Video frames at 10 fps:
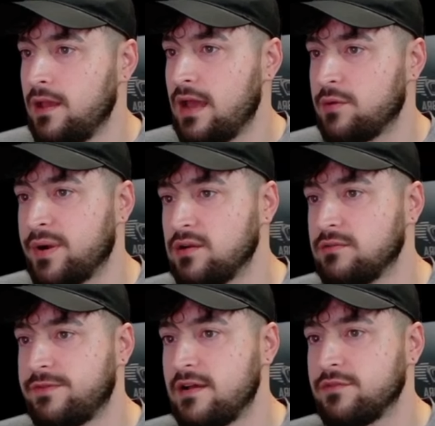At
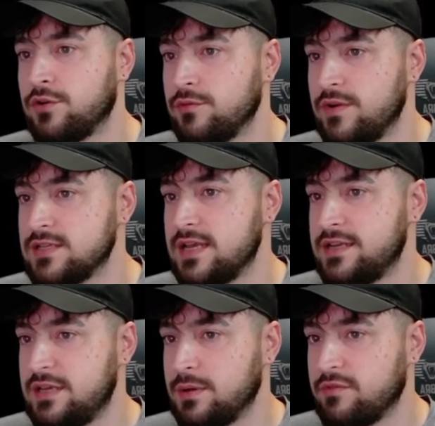Unparalleled 5, the crit res
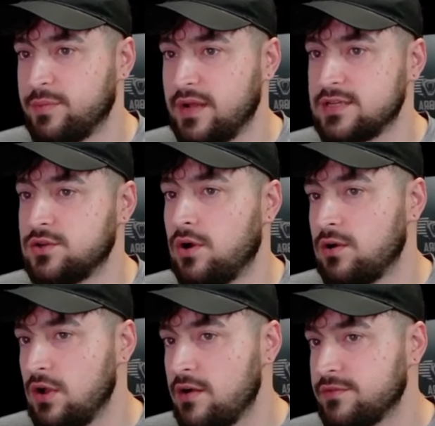and debuff applies to
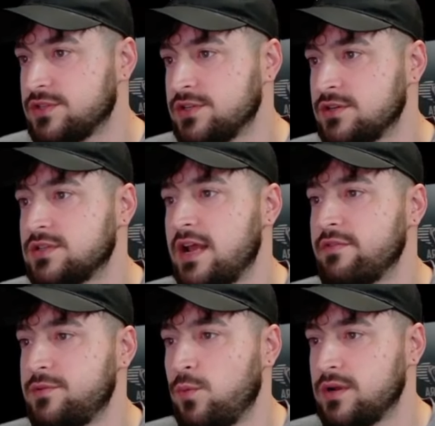all officers.
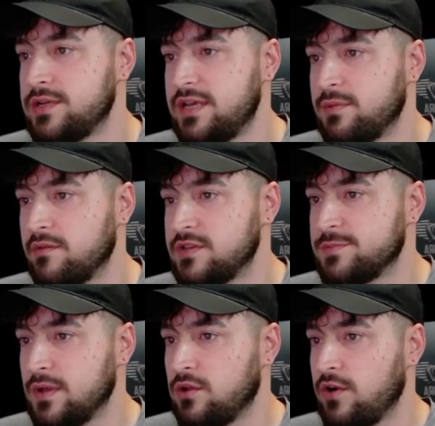Every 1 debuff
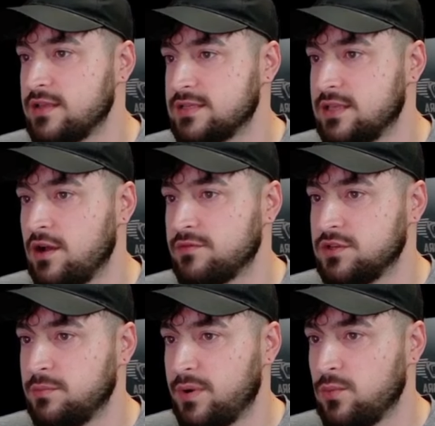dispelled grants the
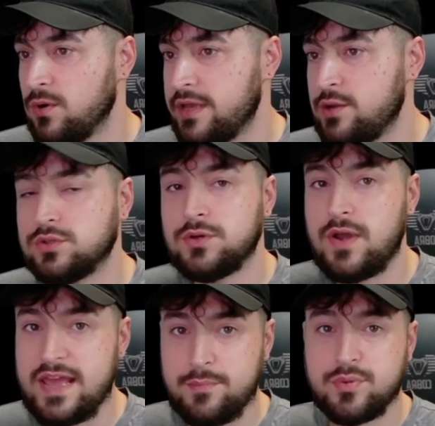officer bulwark equal to
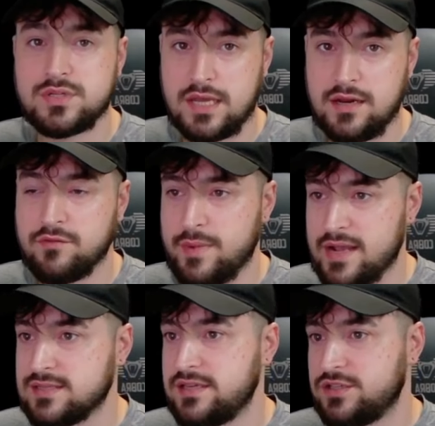8% of their
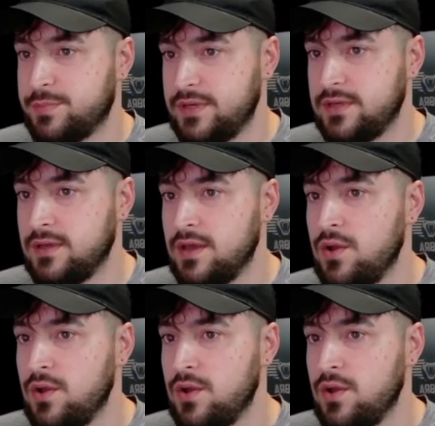max HP.